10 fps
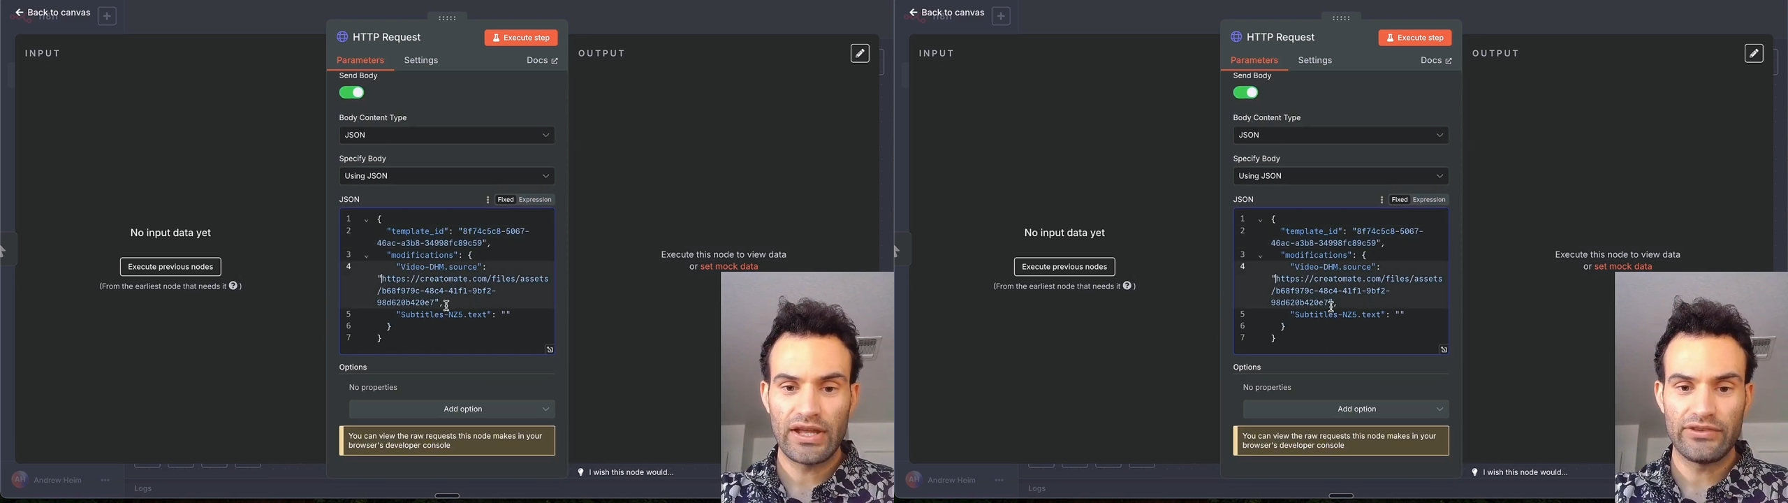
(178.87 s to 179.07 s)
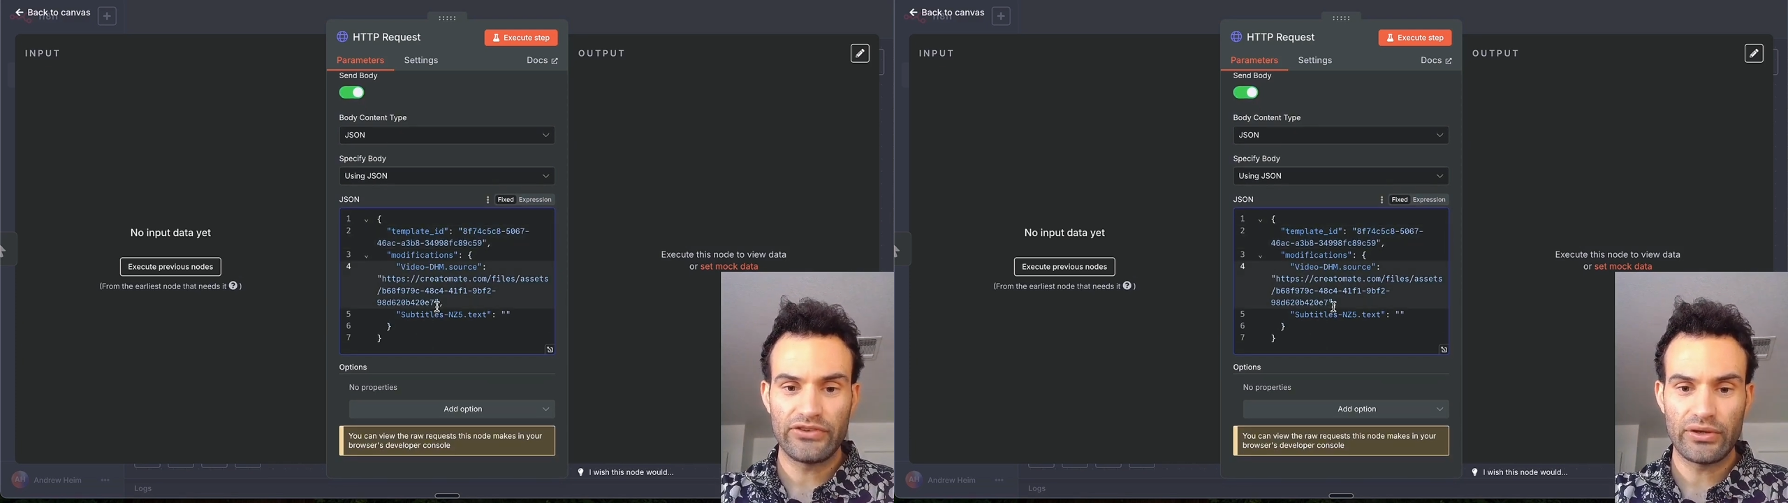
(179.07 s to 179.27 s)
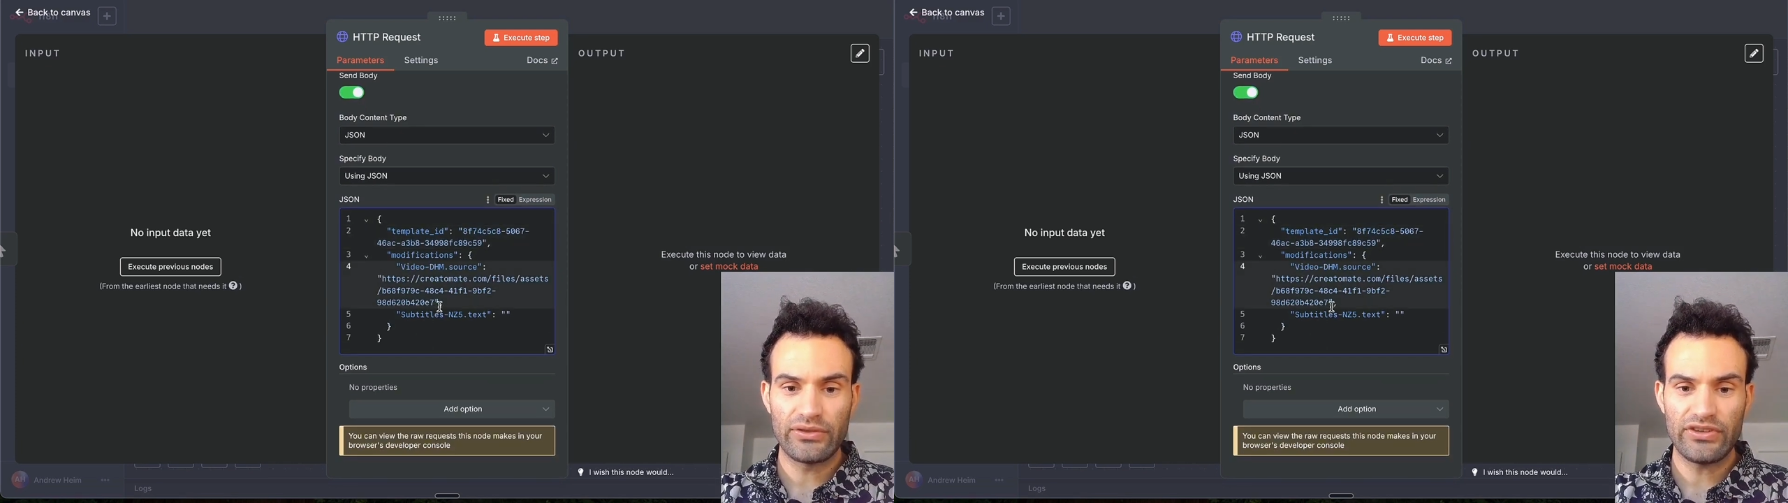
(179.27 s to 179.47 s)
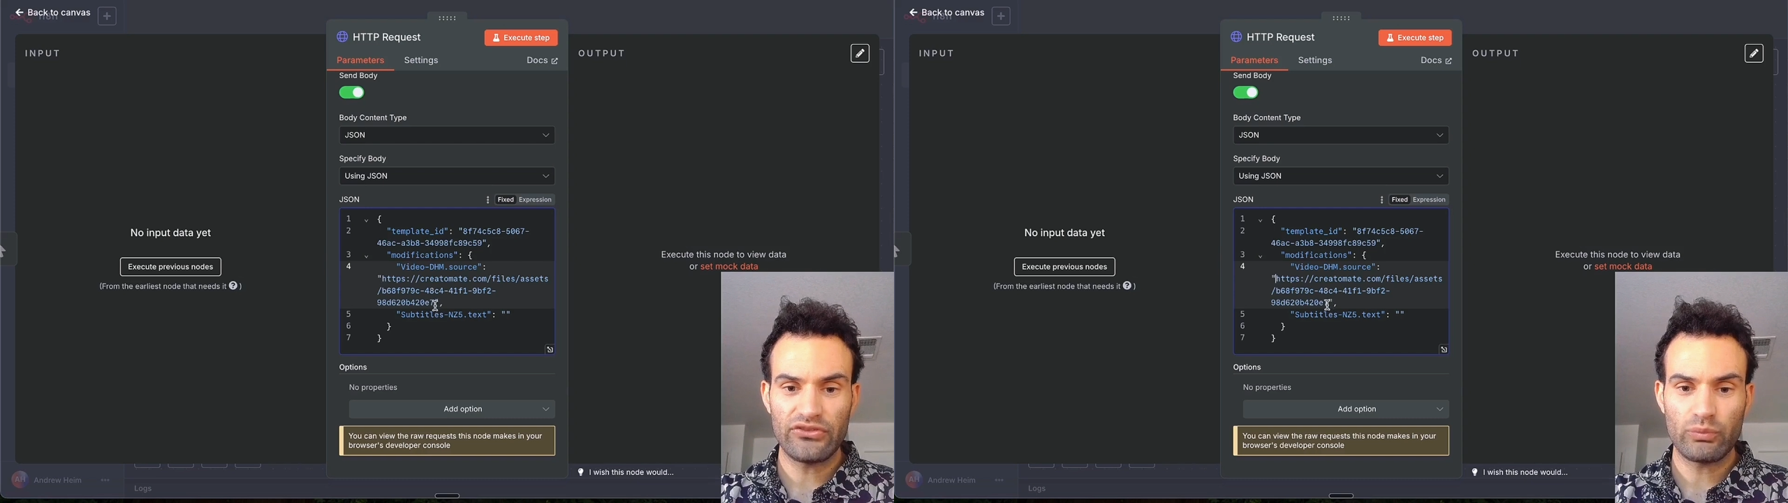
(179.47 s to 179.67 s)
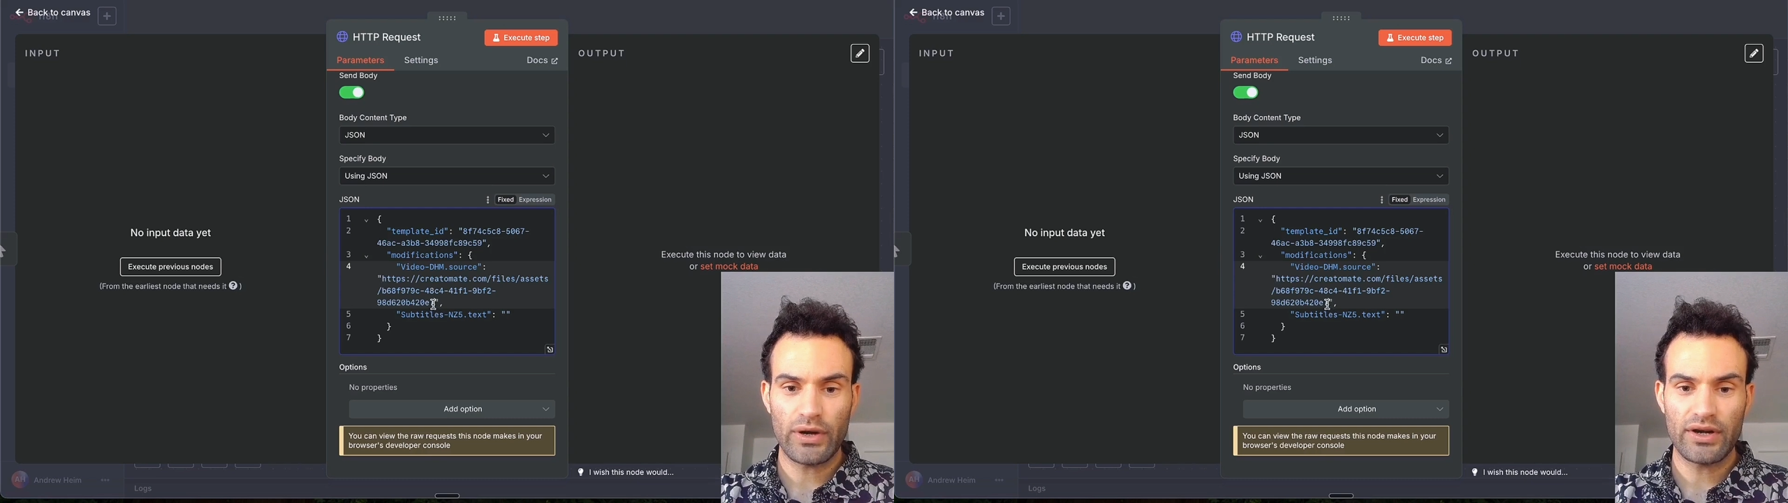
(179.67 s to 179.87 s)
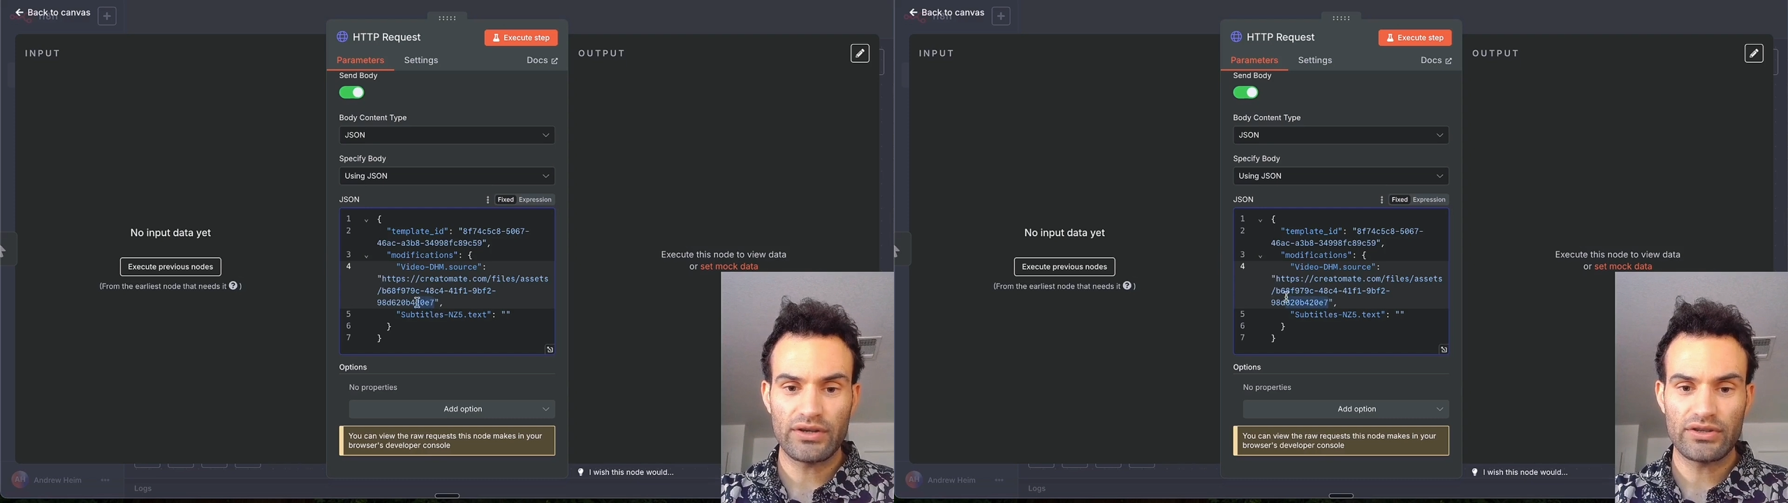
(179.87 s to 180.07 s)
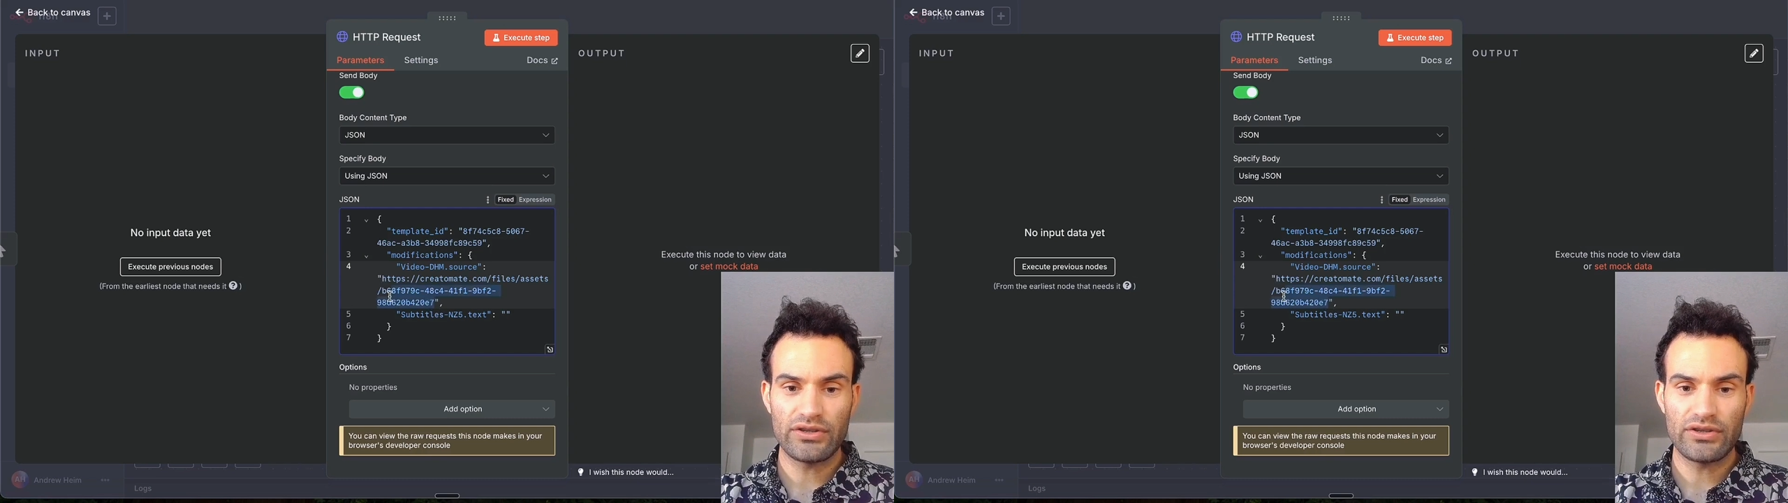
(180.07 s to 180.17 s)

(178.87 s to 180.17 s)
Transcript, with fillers: And so this is where